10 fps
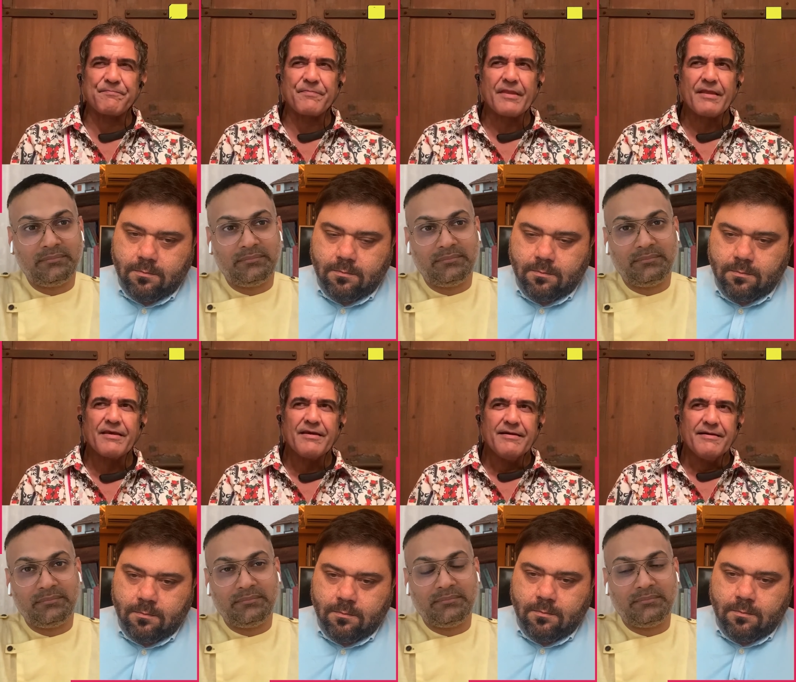Speaker 1: um,
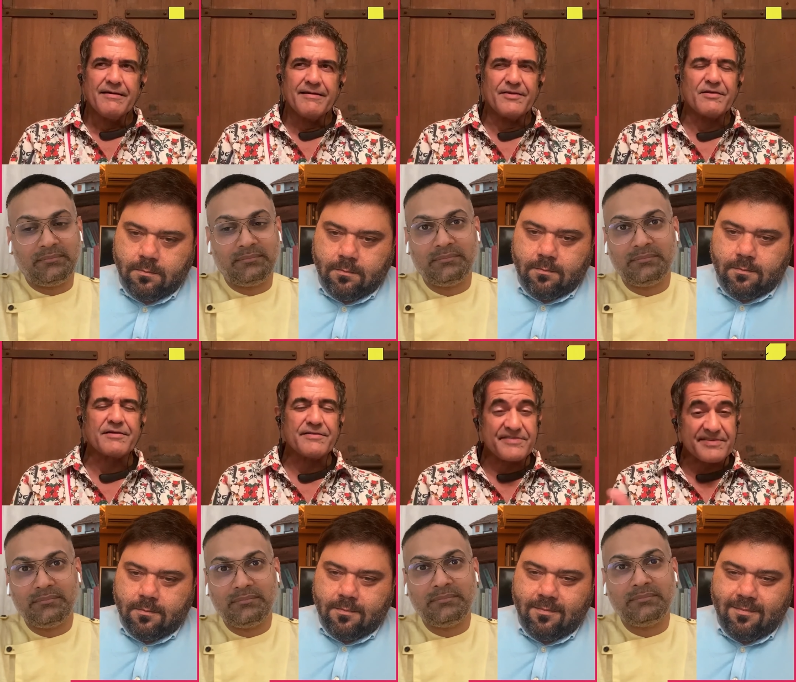
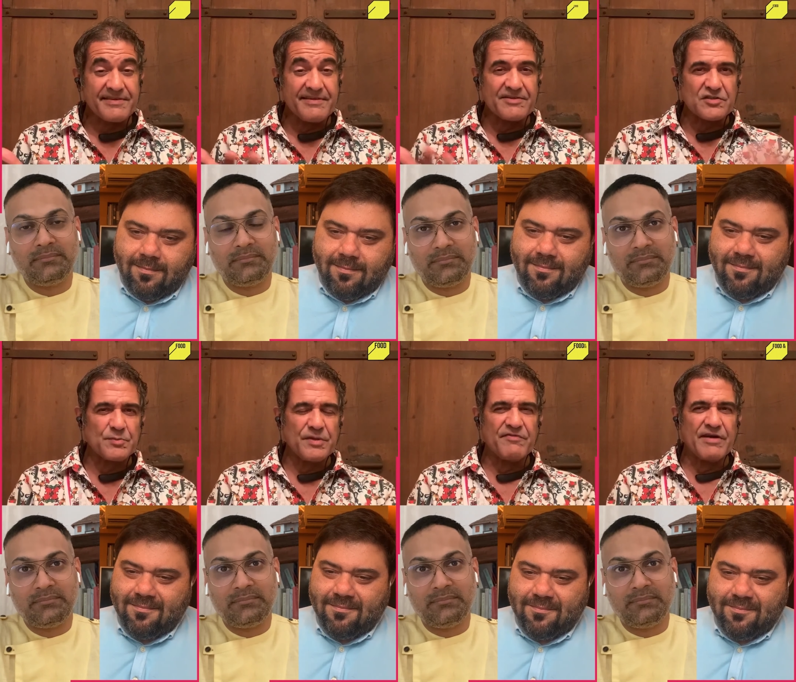you know,
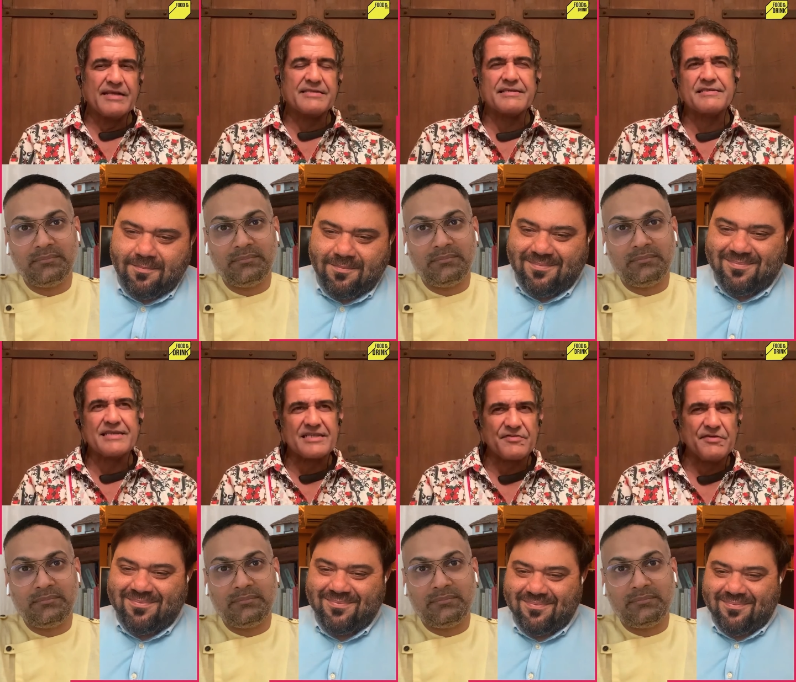considered to be
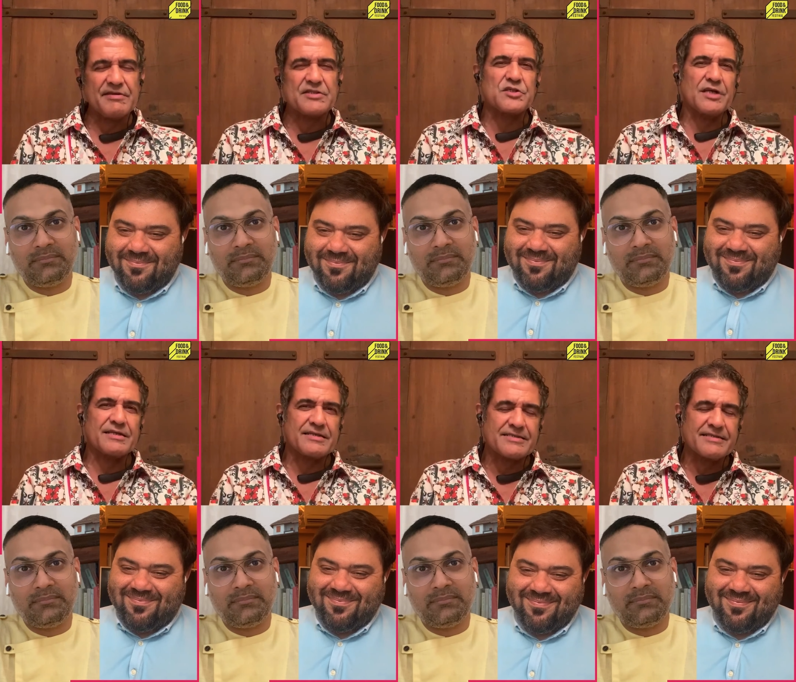very successful
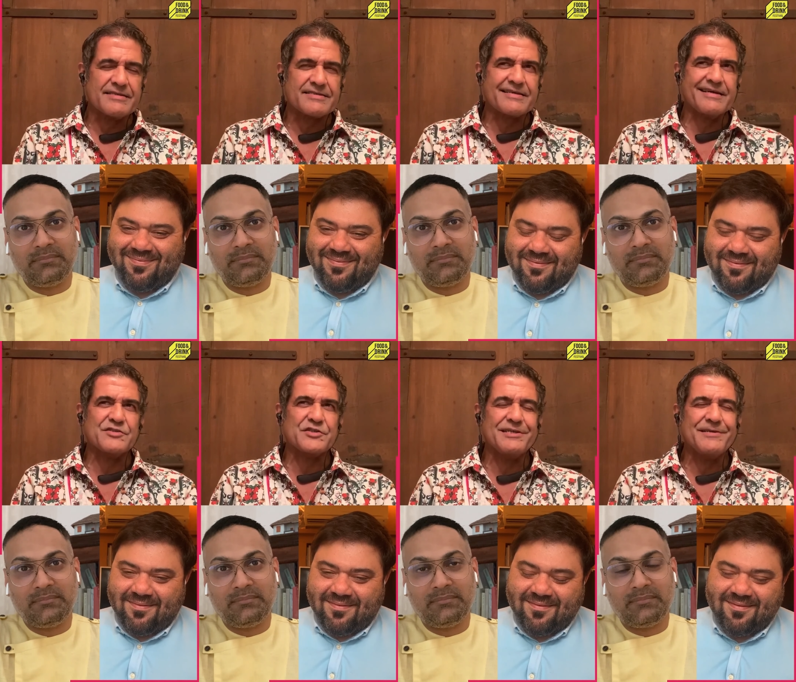restaurateurs in
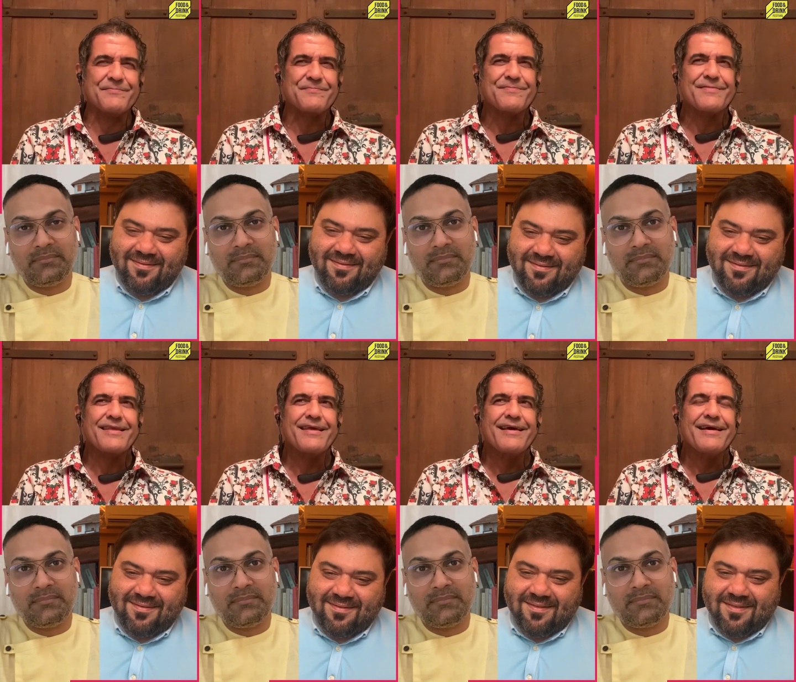this country.
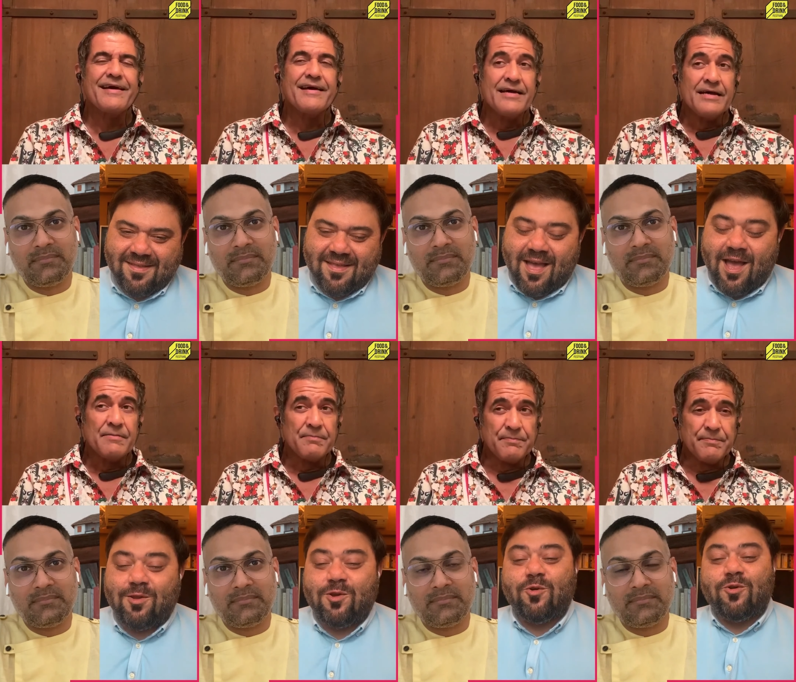
Speaker 2: I thought
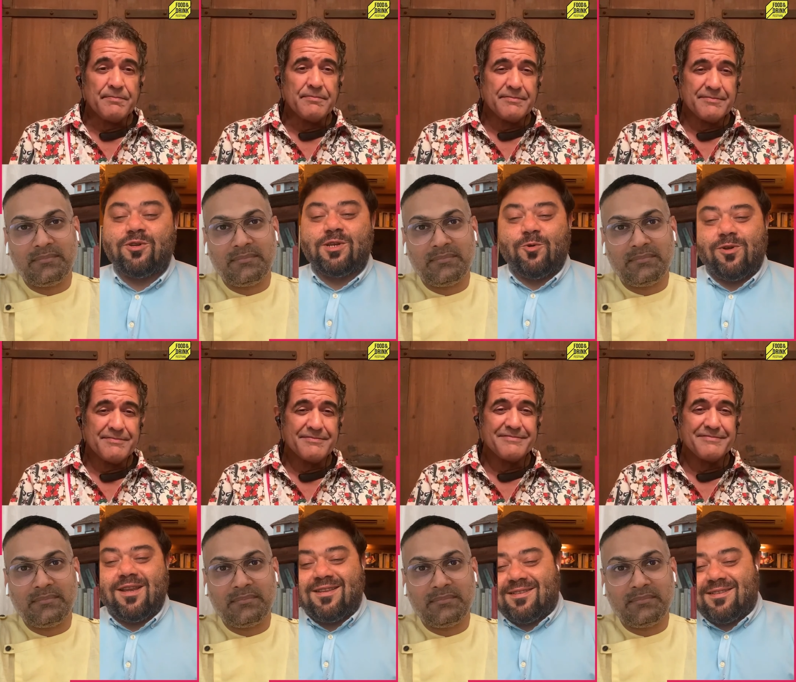you were going to say oldies.